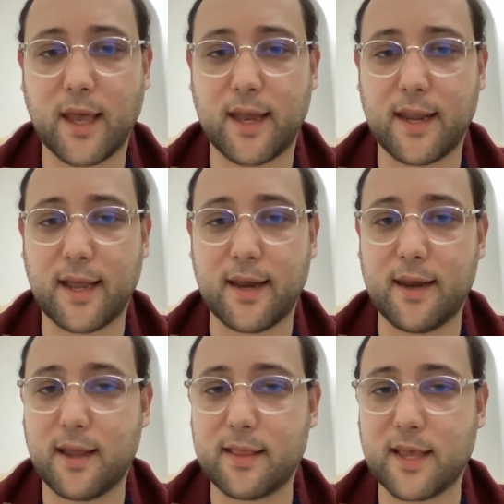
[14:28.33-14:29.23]

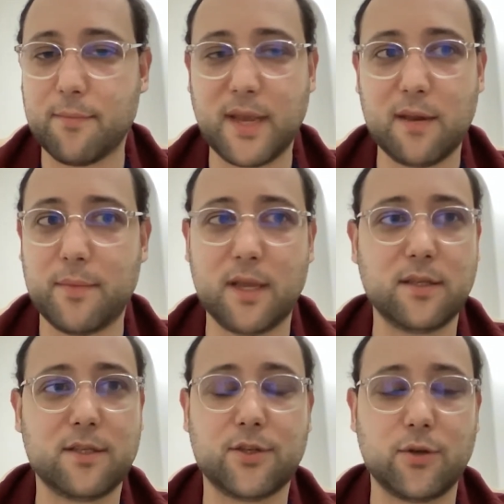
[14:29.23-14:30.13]
And that made
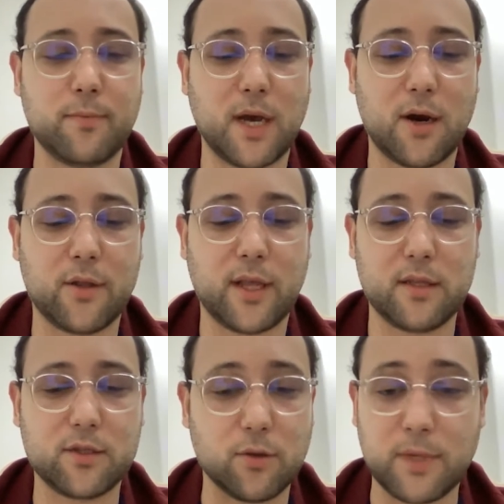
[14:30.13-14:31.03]
me zoom out
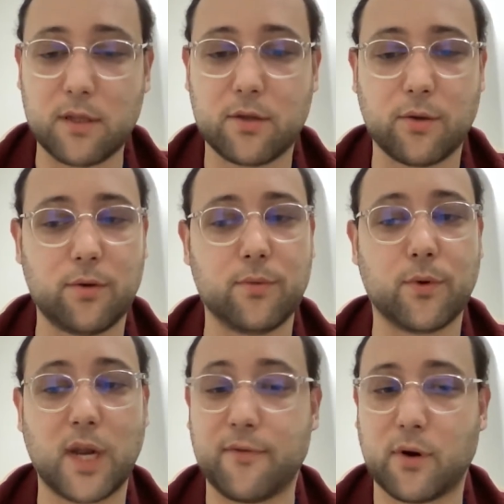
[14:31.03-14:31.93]
and zoom into
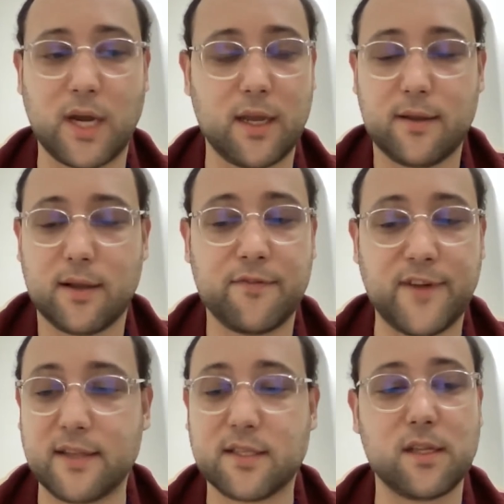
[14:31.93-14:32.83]
whatever I
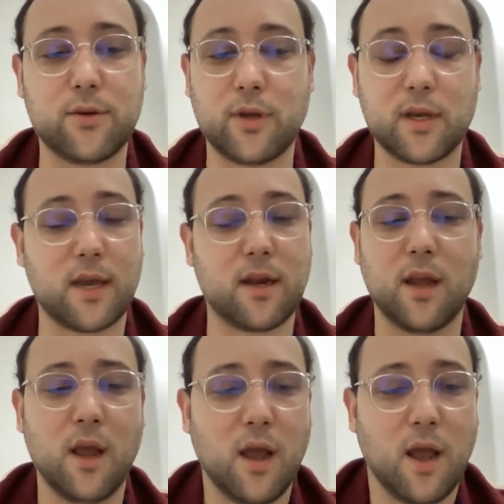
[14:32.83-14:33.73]
fancy doing,
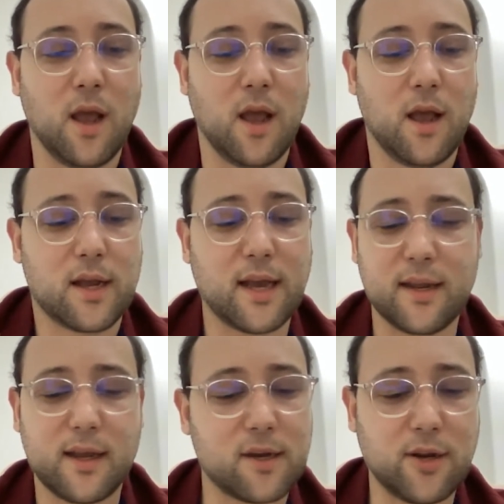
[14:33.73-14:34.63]
and kind
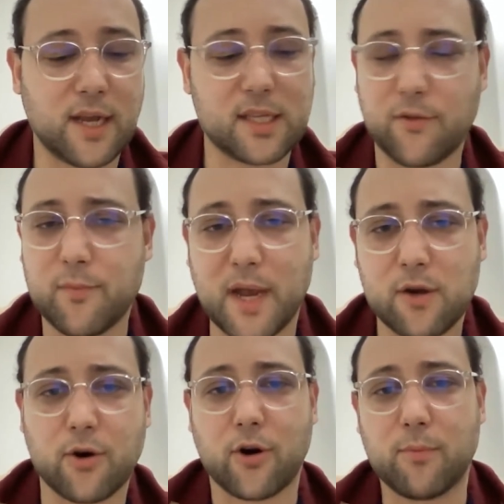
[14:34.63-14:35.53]
of connected with my
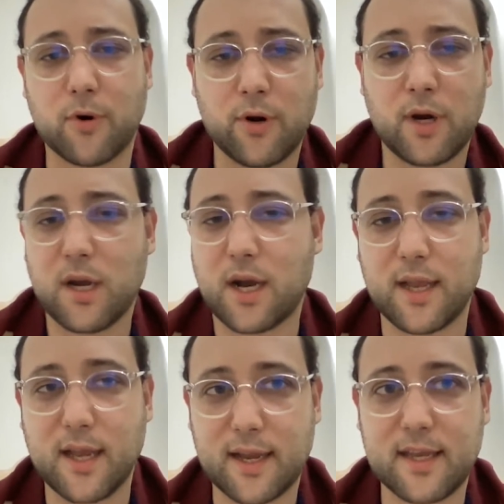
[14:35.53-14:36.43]
core more.
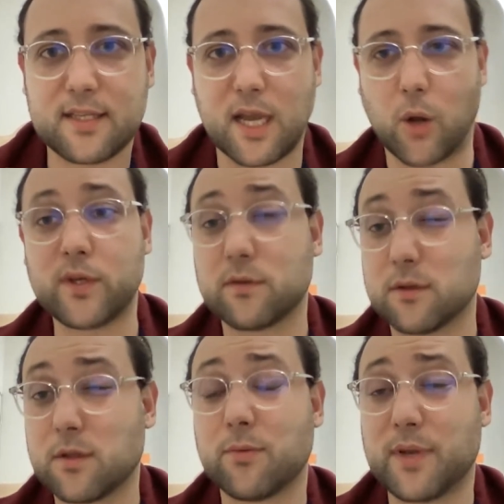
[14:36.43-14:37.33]
I guess I always
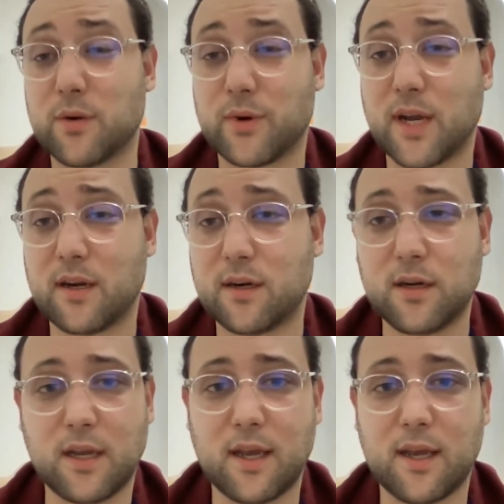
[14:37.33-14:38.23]
wanted to be a
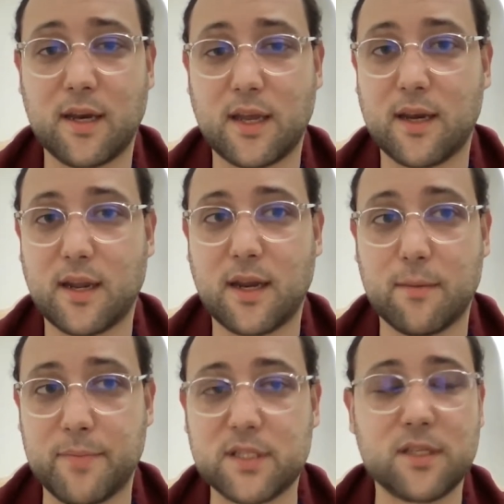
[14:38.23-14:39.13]
writer and
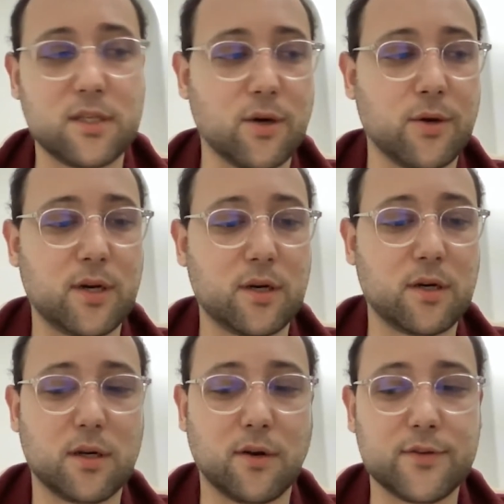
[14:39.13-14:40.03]
a business
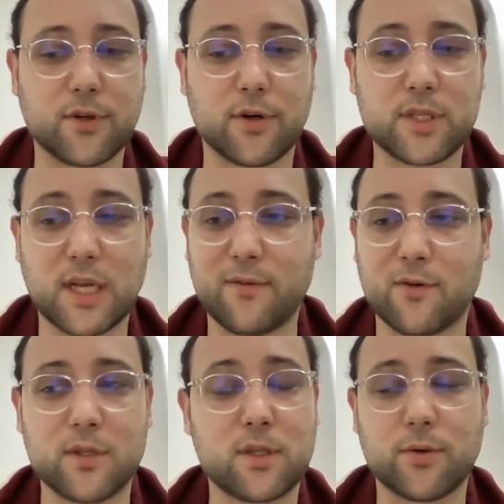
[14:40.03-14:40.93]
owner of sorts. I
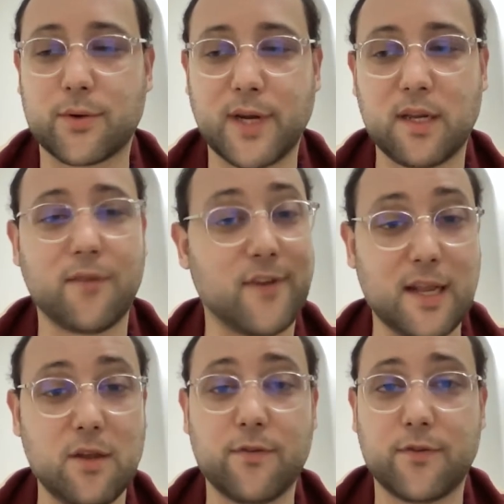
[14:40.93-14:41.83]
wanted to create our
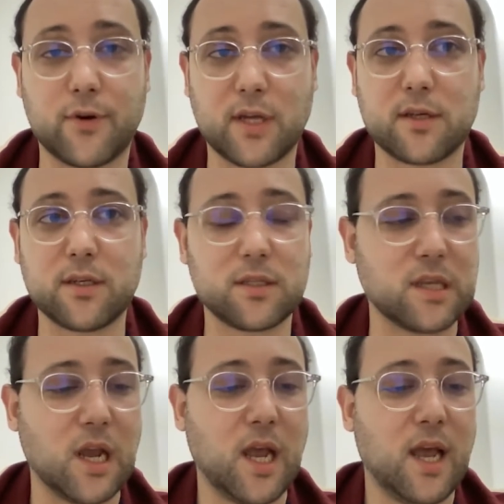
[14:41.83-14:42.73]
value for
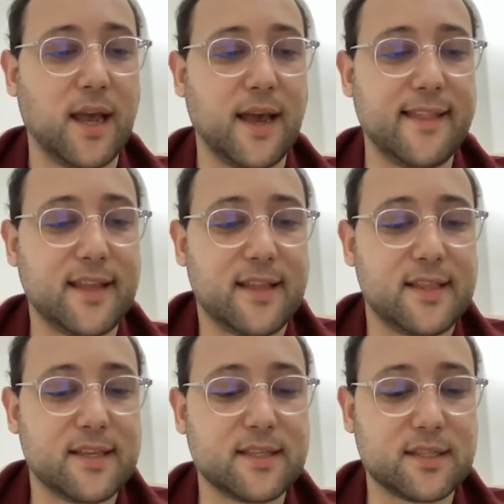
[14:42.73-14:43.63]
others. And
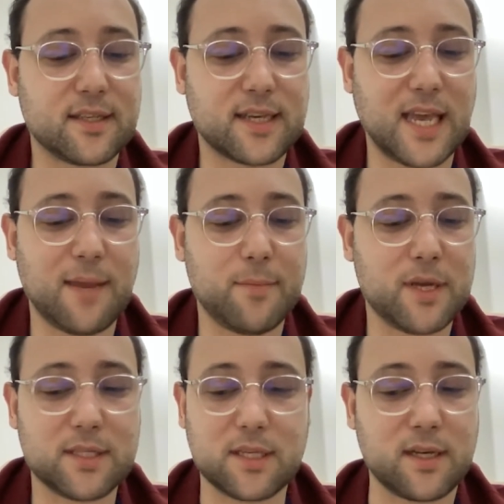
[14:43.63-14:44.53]
this came
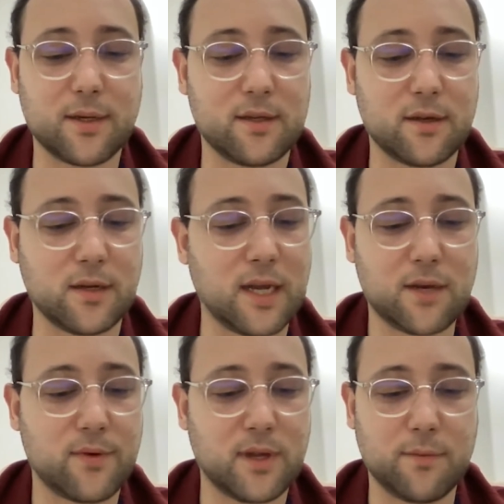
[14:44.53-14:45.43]
as a, you know,
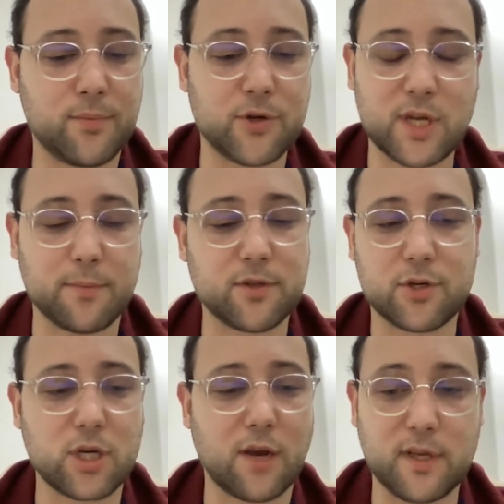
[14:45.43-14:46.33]
like when push comes to
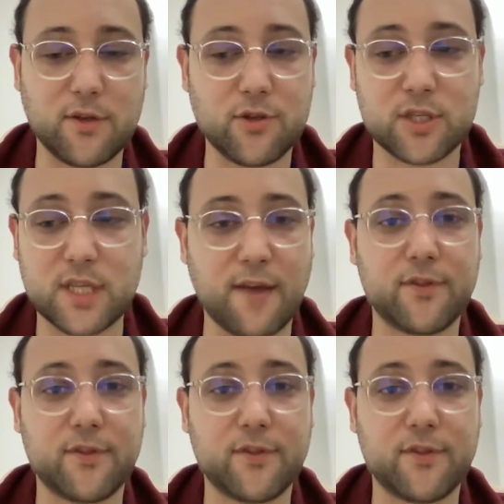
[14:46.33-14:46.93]
shove and you just